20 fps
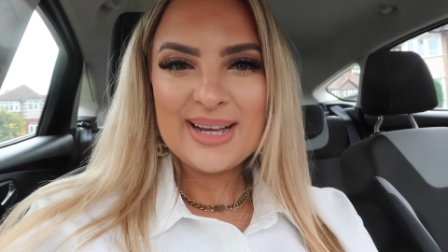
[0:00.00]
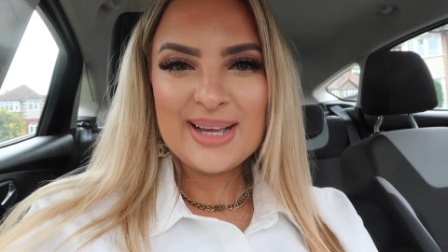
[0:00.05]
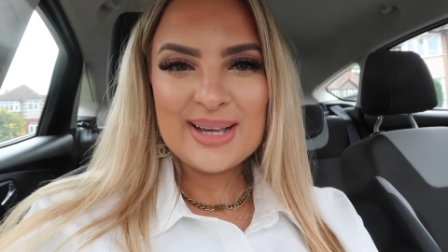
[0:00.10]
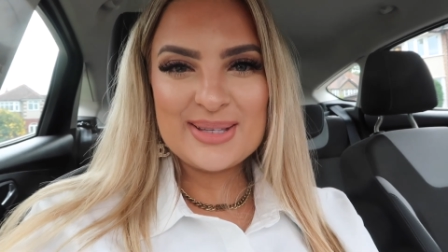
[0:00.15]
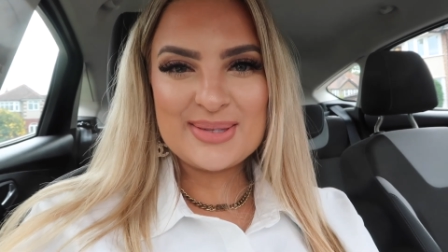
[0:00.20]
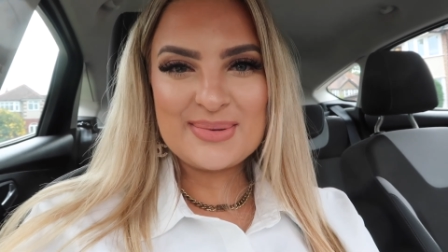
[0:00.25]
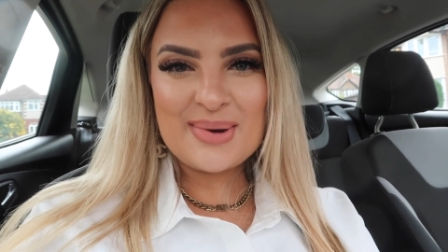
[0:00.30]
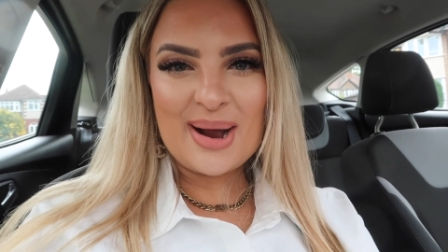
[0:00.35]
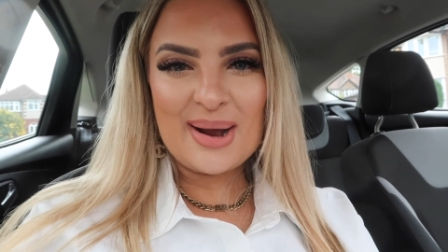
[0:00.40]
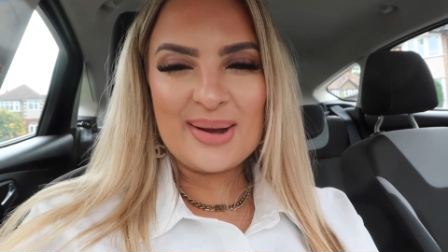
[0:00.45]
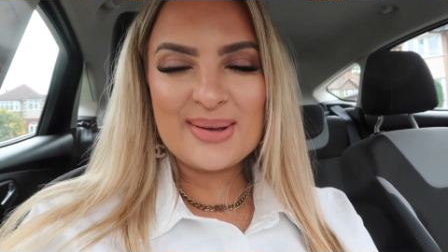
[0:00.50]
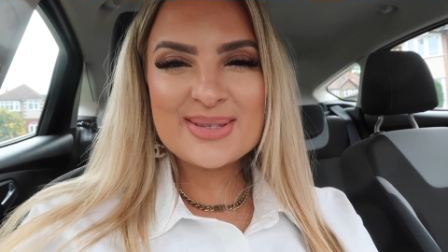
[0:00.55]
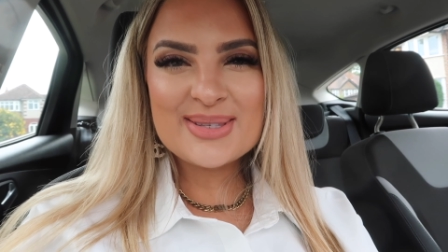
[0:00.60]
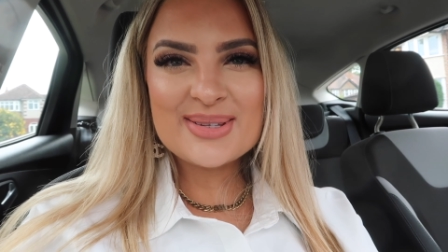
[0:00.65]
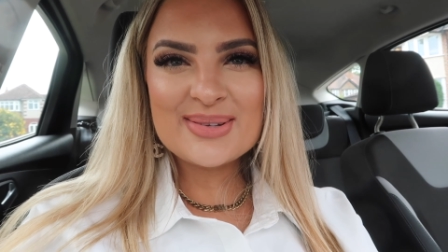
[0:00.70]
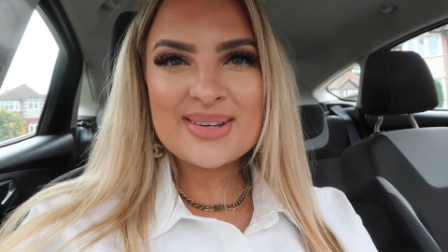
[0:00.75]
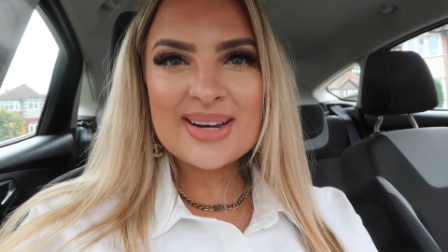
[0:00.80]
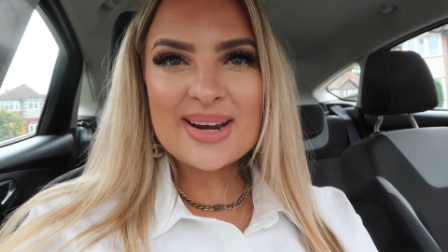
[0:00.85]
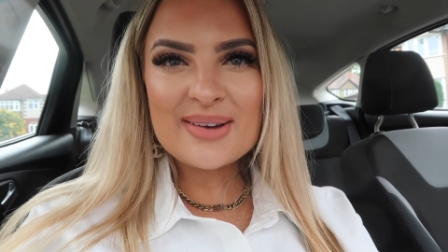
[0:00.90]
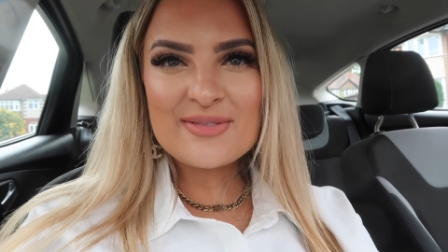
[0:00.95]
as well,
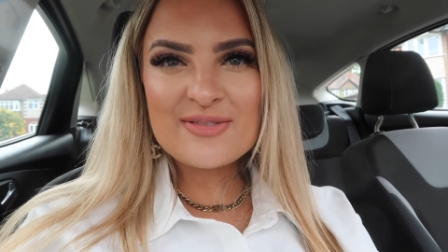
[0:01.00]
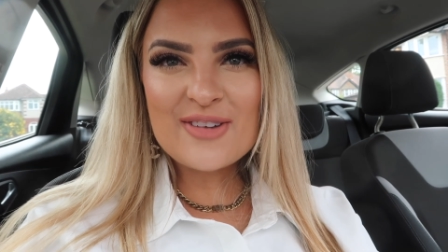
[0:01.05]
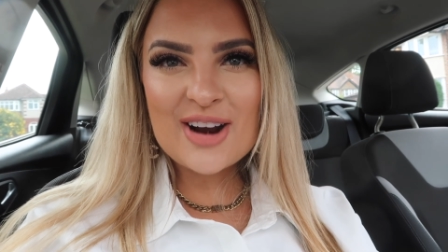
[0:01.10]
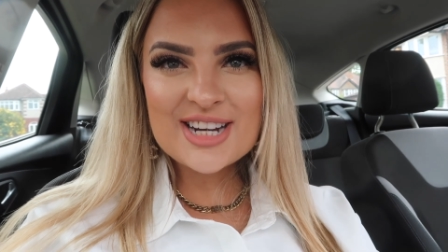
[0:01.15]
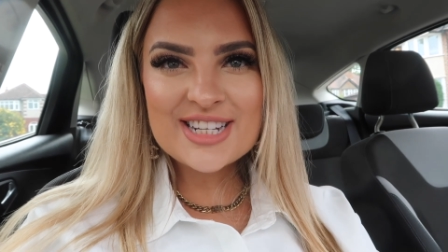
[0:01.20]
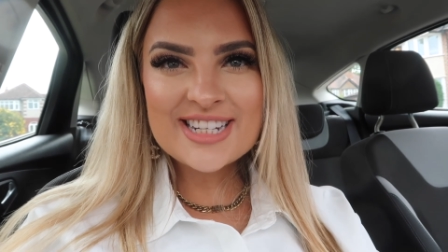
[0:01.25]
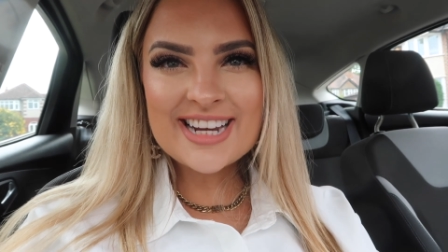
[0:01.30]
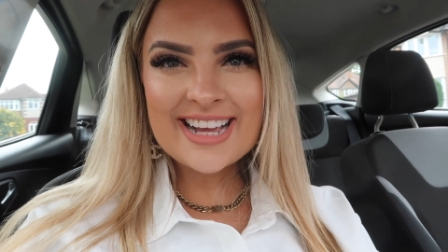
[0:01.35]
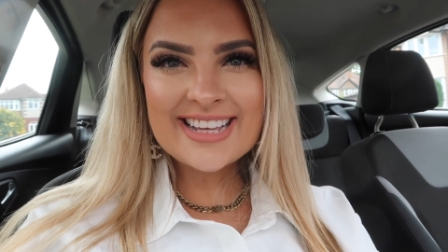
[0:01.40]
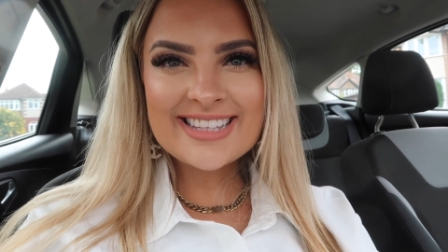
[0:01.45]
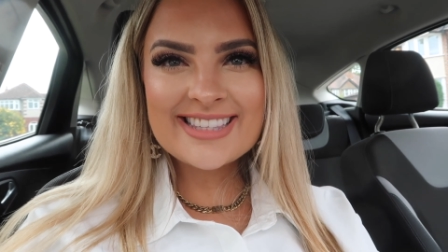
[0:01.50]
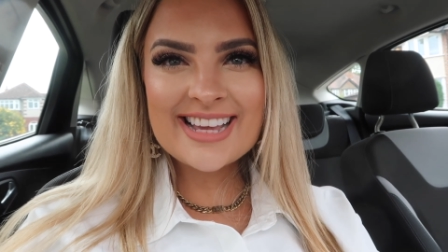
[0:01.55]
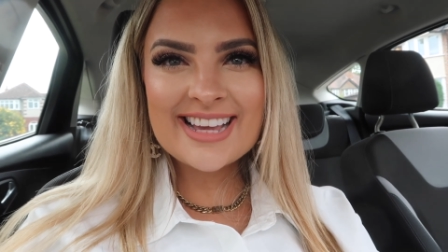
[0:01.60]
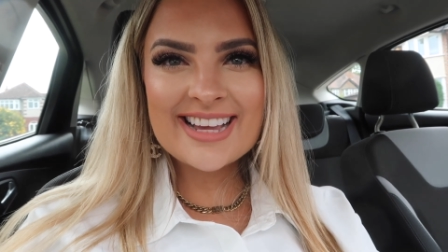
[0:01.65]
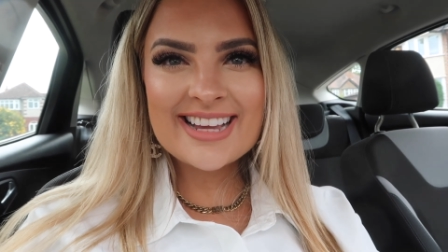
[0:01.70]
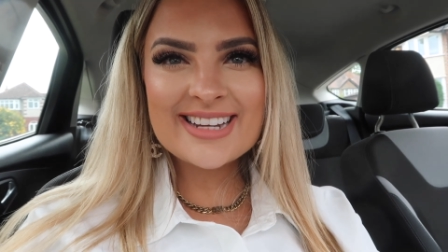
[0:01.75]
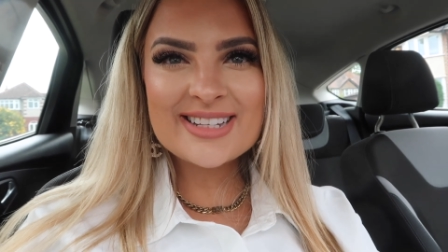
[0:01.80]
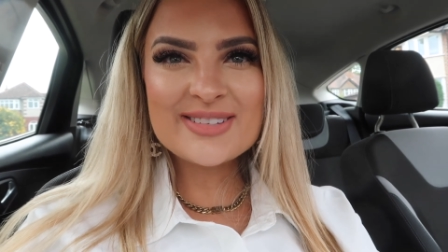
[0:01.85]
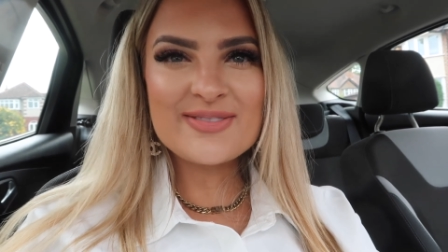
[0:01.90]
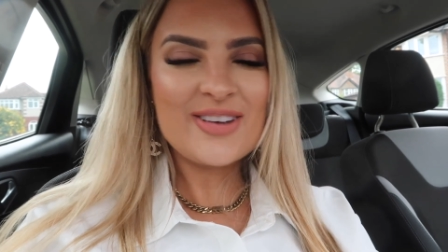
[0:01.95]
so I'm gonna have fresh
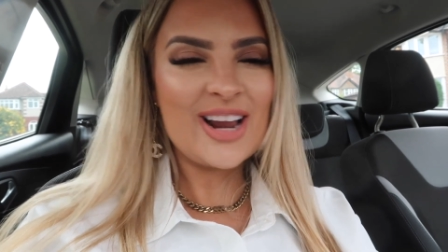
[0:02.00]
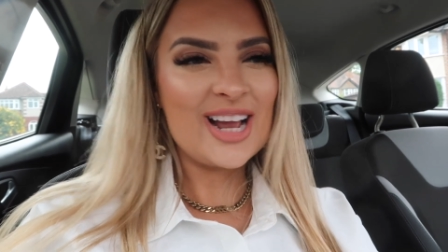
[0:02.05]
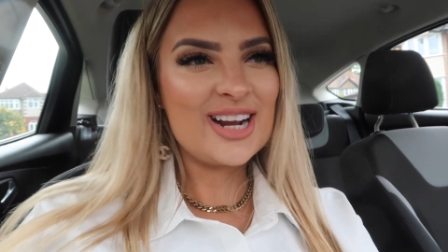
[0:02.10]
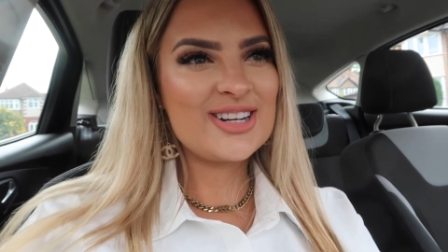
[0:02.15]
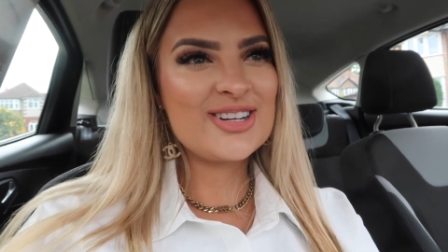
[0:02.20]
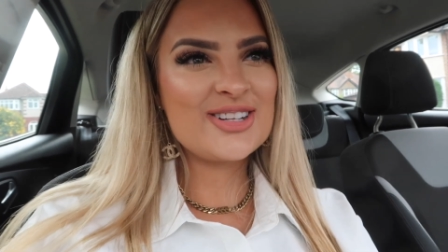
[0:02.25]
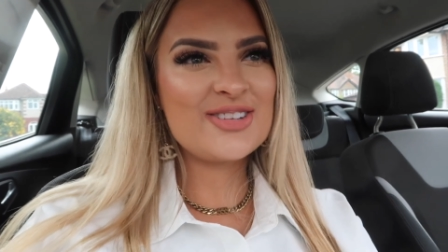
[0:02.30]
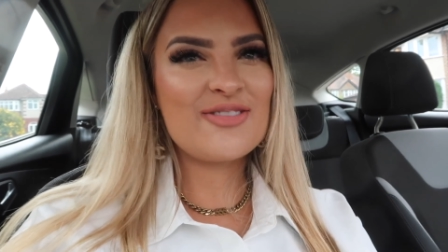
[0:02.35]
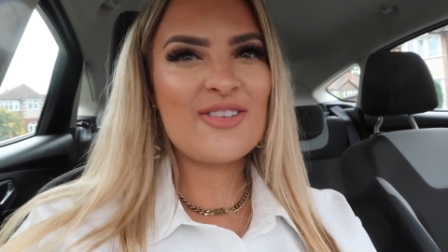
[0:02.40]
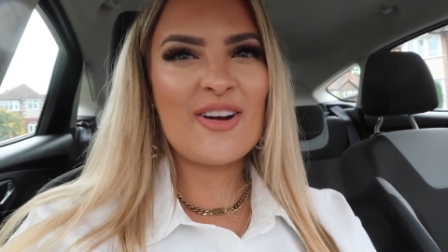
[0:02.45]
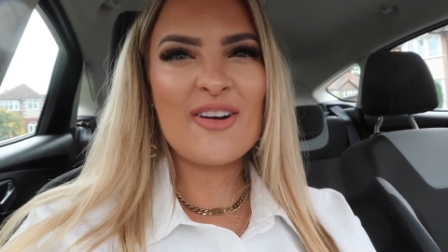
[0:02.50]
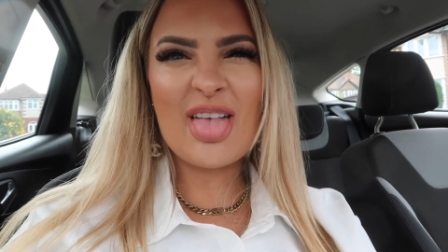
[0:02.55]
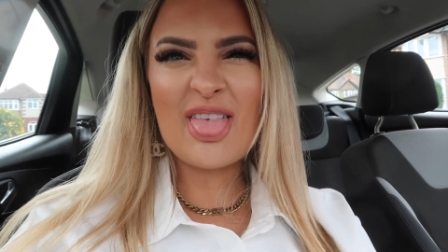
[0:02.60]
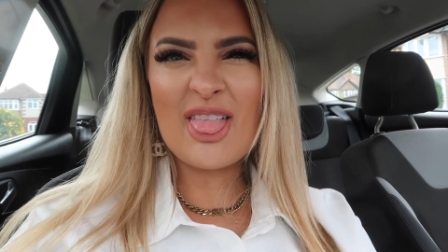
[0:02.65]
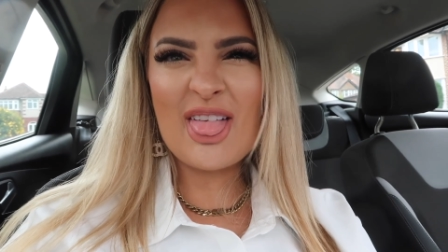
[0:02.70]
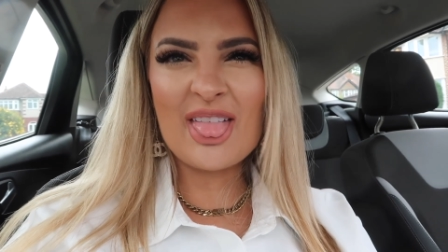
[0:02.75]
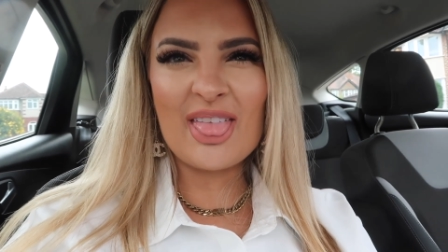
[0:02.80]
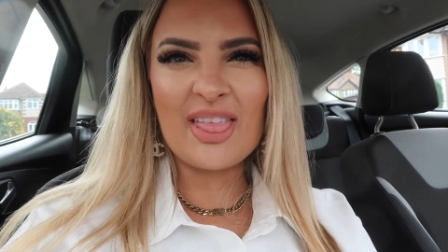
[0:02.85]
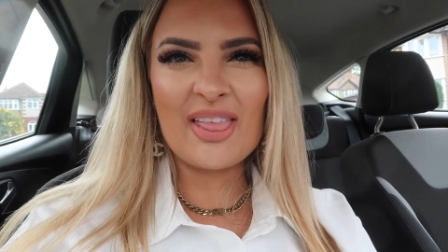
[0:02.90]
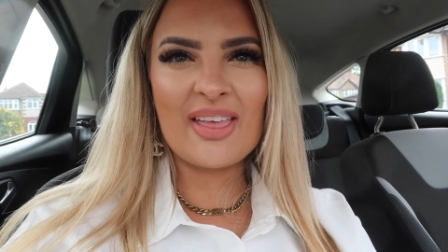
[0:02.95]
lashes, flash, fr ugh,
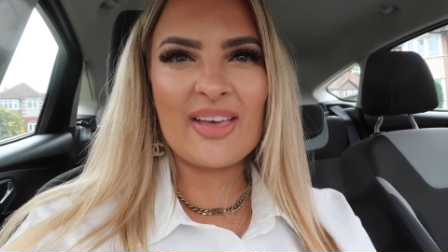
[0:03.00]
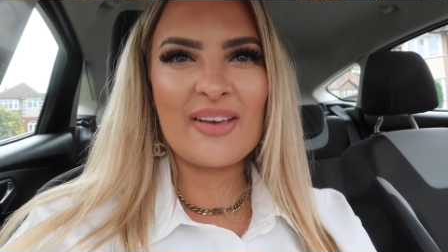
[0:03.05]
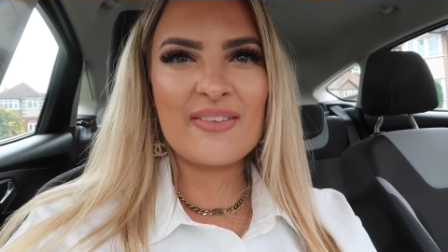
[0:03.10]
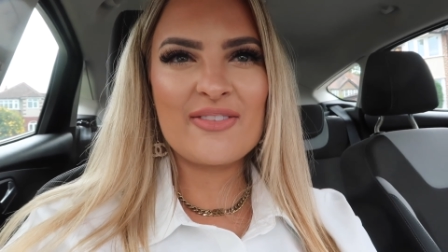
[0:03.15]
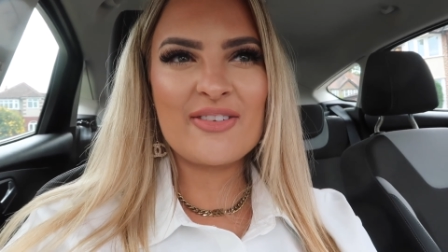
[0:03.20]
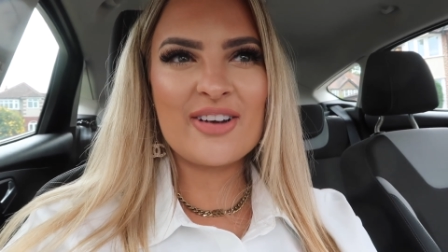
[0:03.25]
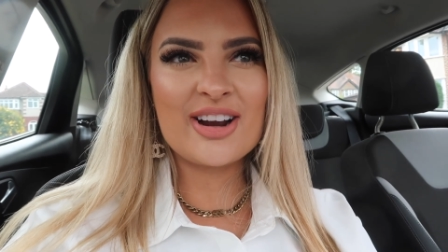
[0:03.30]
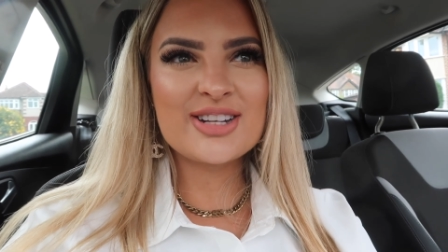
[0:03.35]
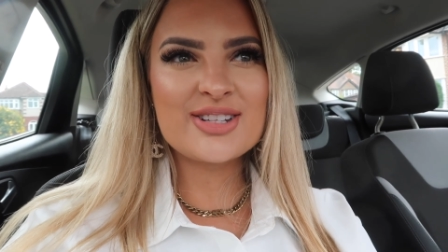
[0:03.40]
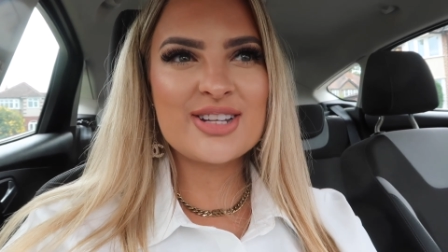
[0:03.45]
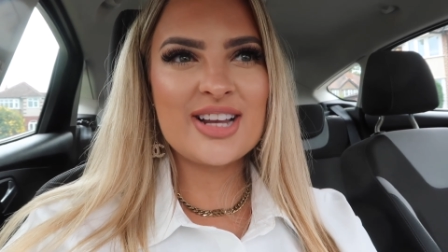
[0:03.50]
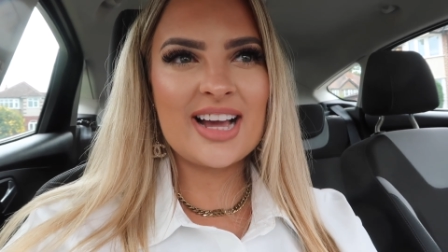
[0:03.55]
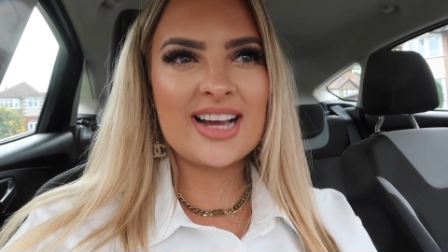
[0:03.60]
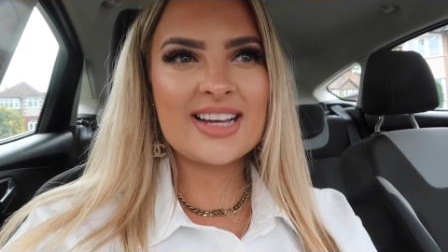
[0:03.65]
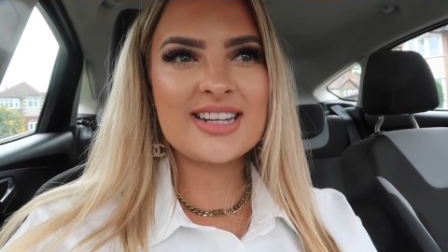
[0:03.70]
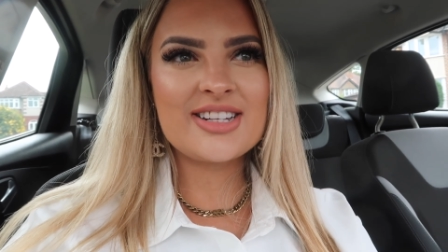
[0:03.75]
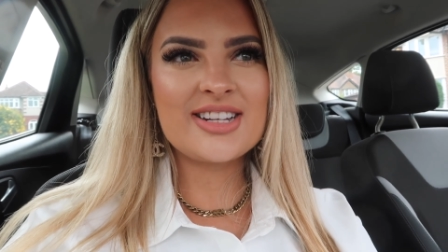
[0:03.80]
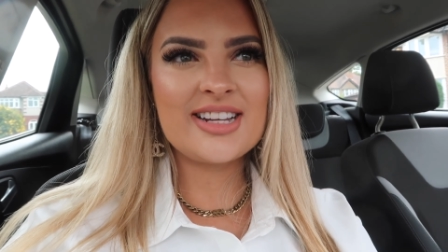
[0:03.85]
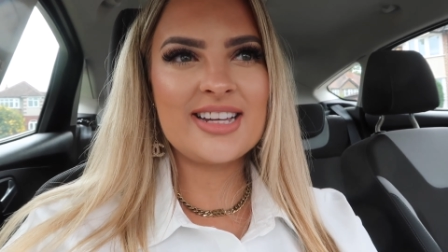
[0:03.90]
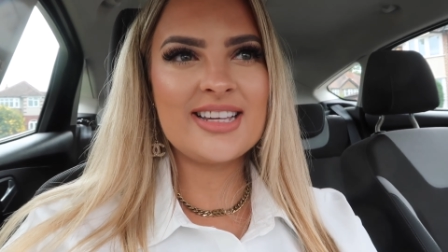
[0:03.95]
oh, fresh
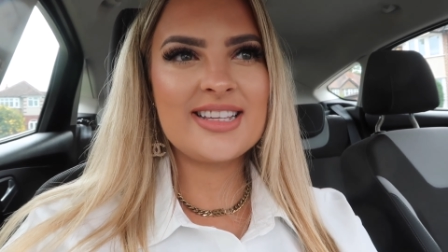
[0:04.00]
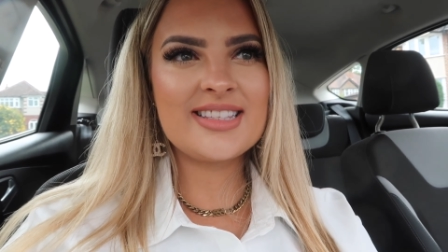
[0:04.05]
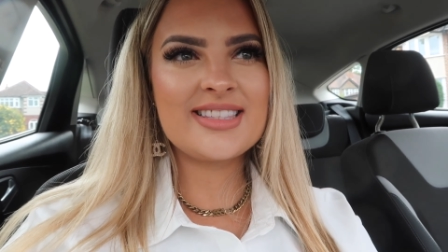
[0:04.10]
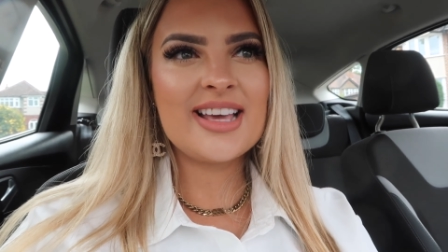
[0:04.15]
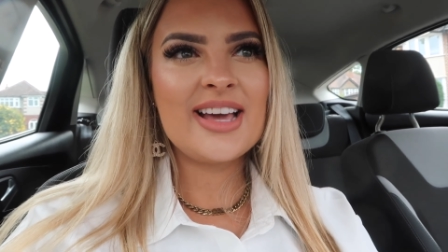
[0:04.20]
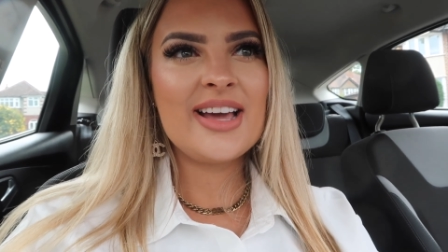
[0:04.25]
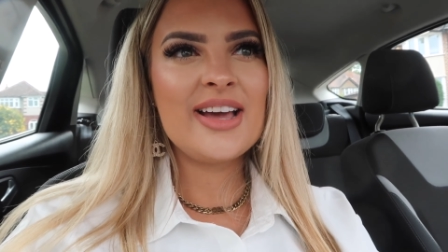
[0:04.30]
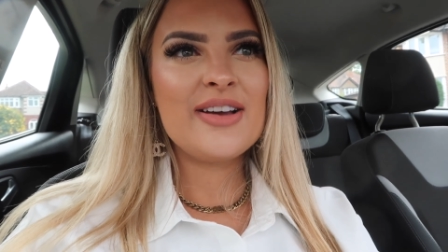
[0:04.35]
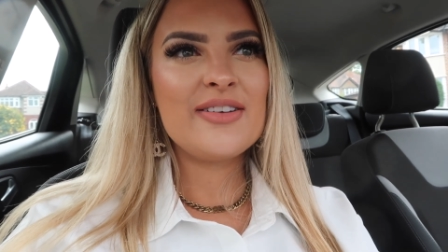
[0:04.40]
lashes,